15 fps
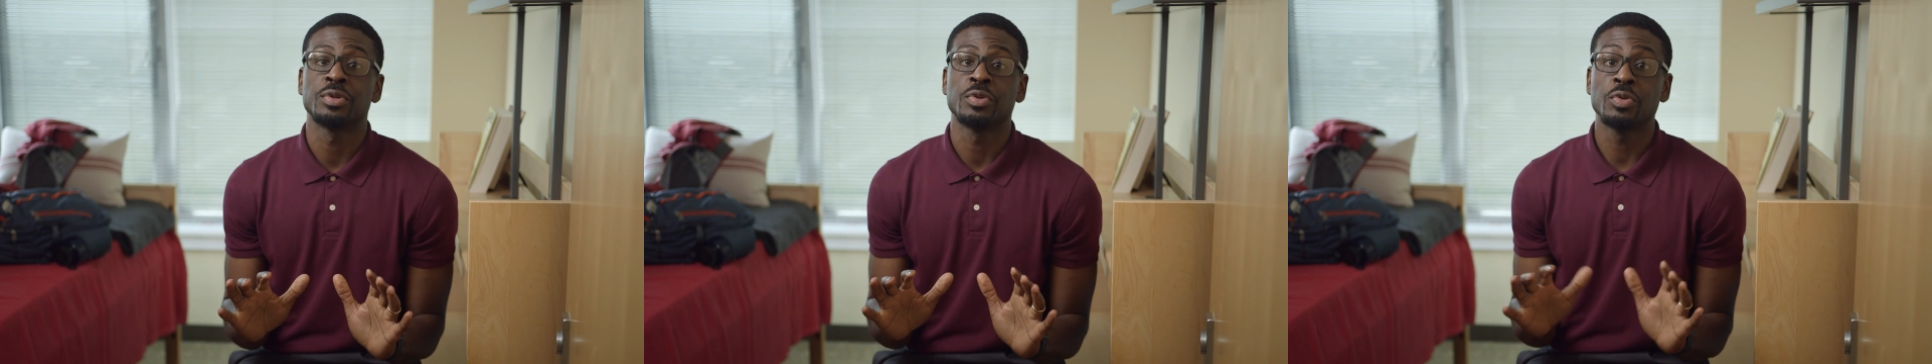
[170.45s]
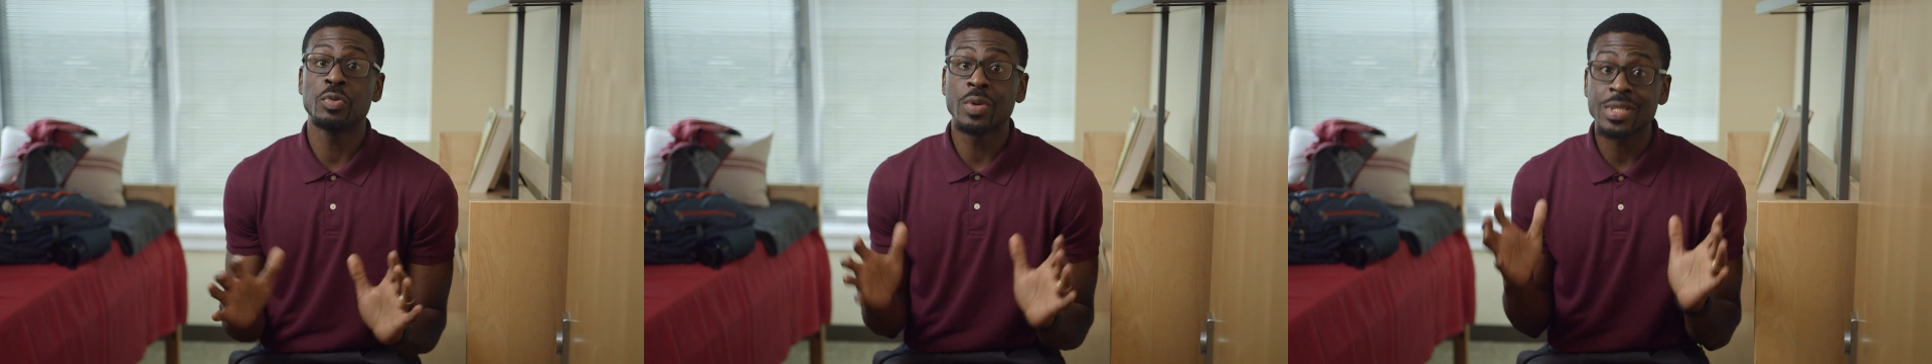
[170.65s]

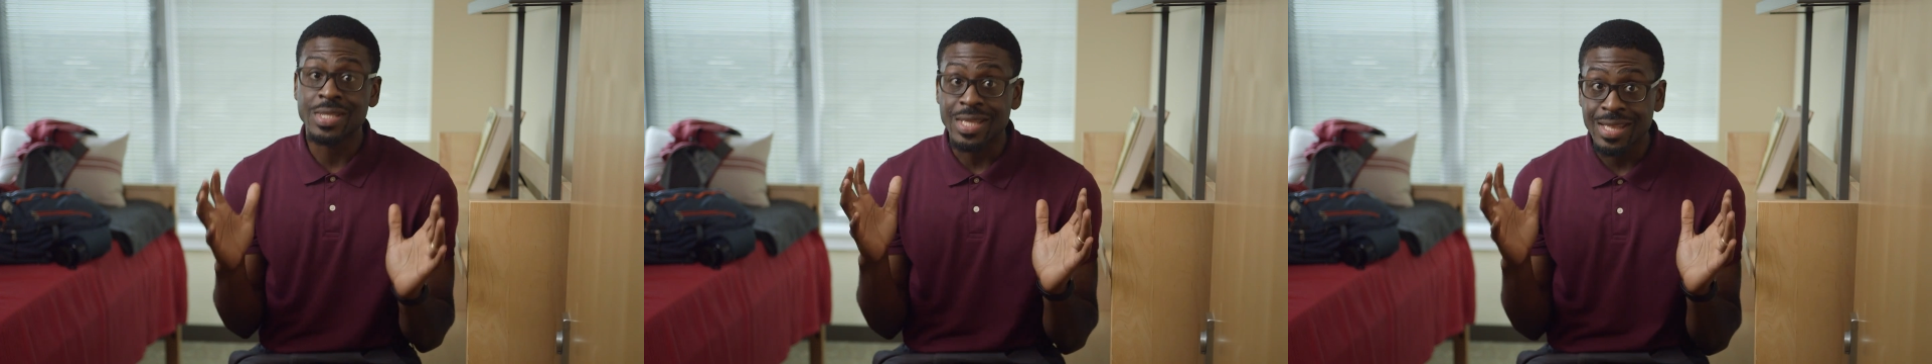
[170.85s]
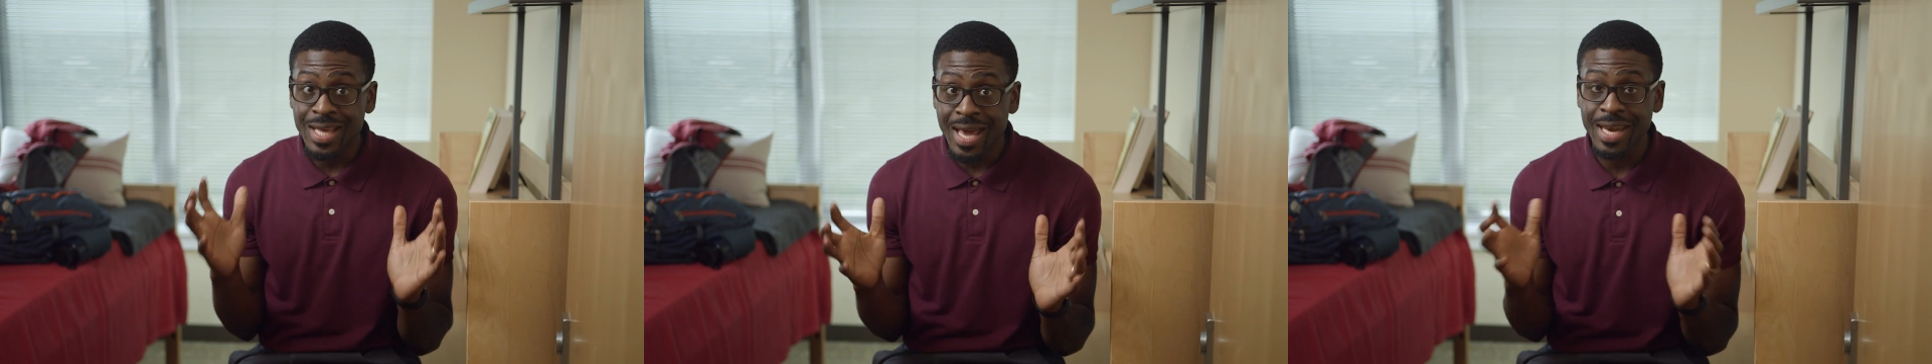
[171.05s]
Who wants
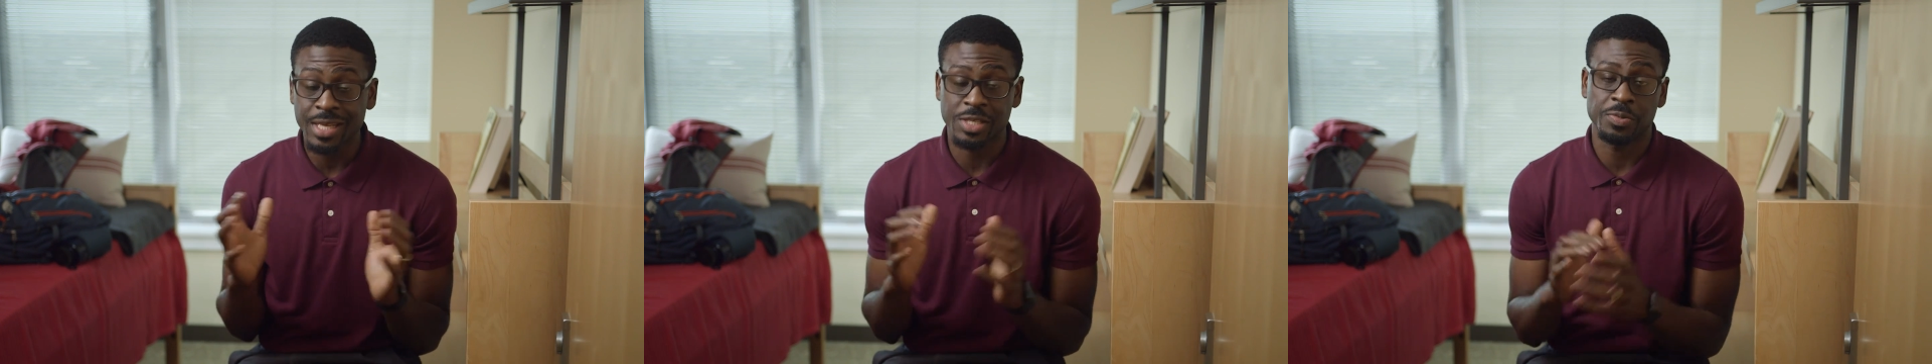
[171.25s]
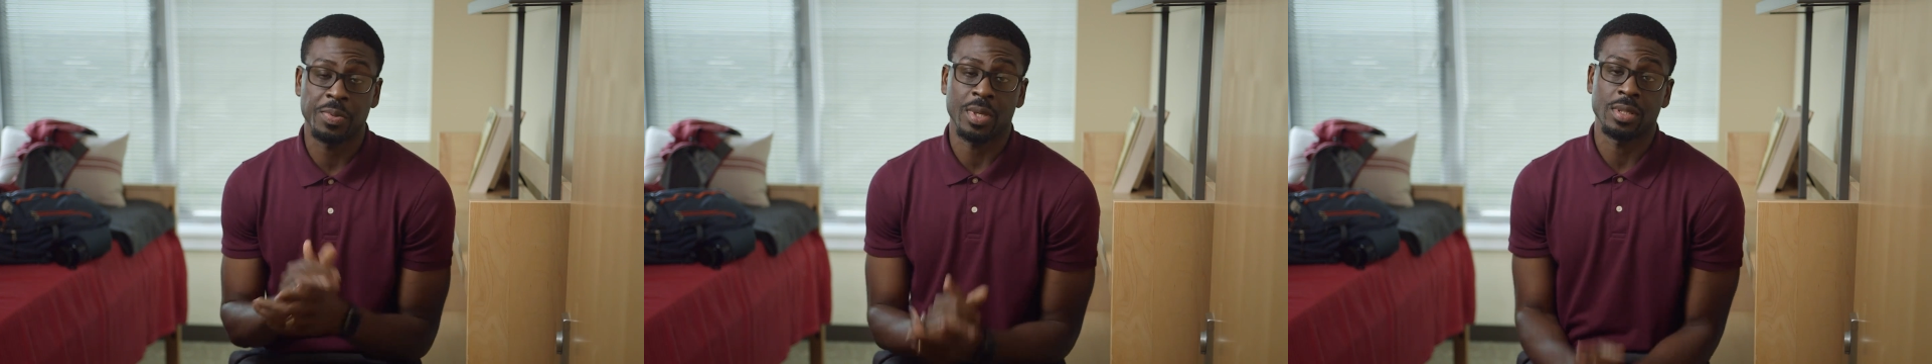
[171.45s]
that
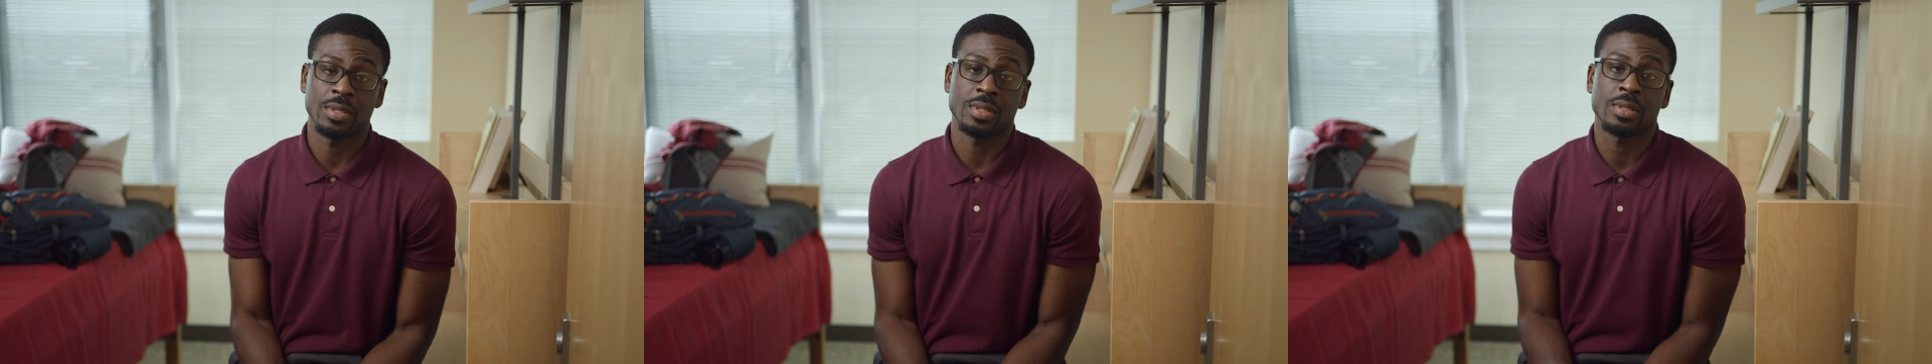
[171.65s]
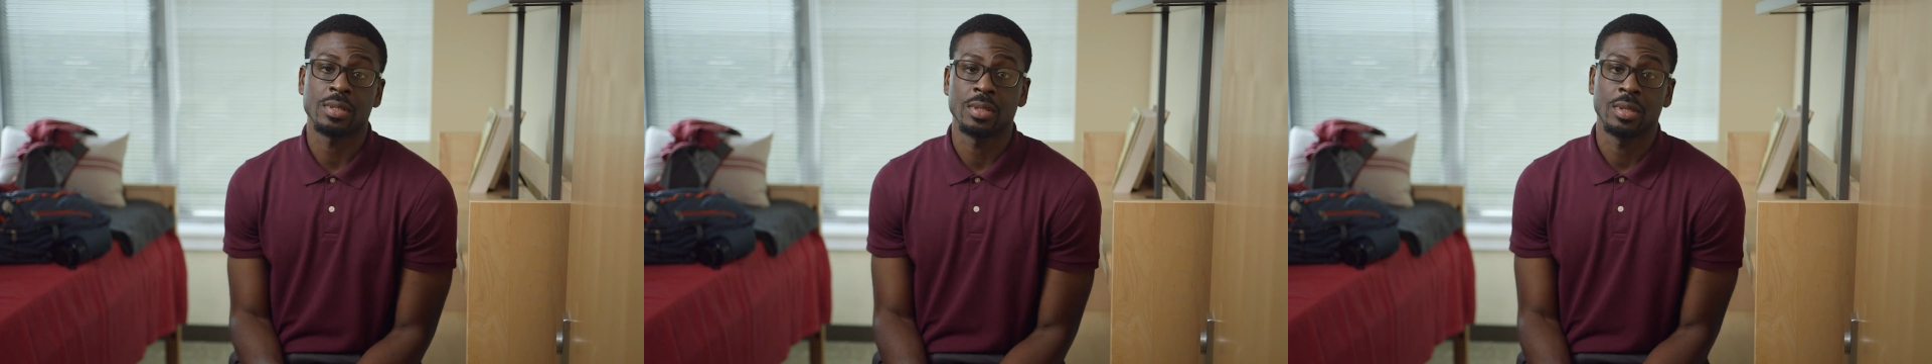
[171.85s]

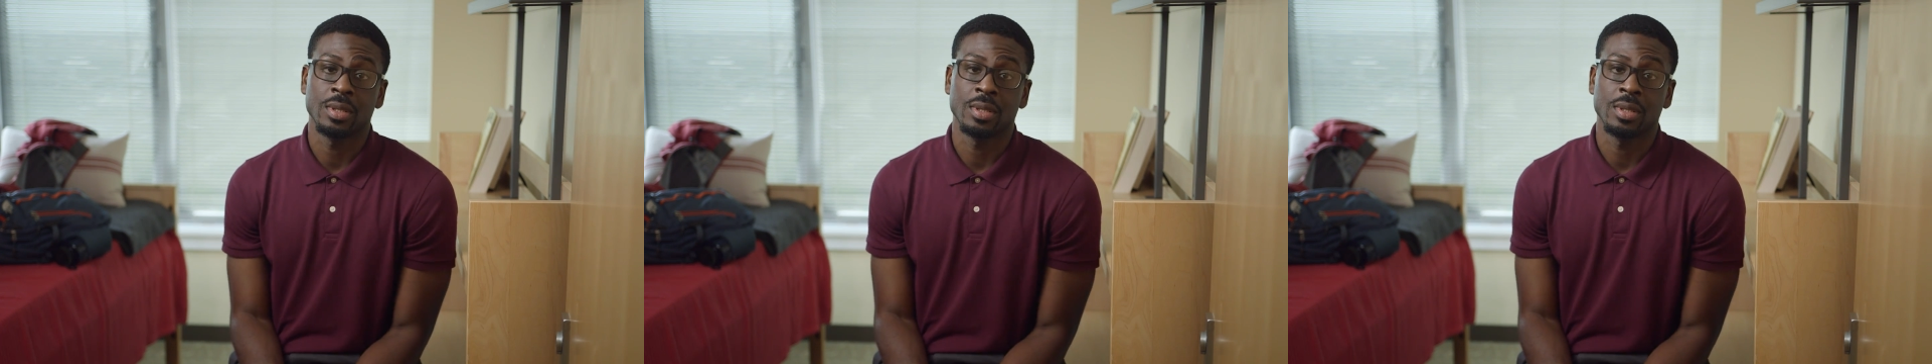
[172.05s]
expense?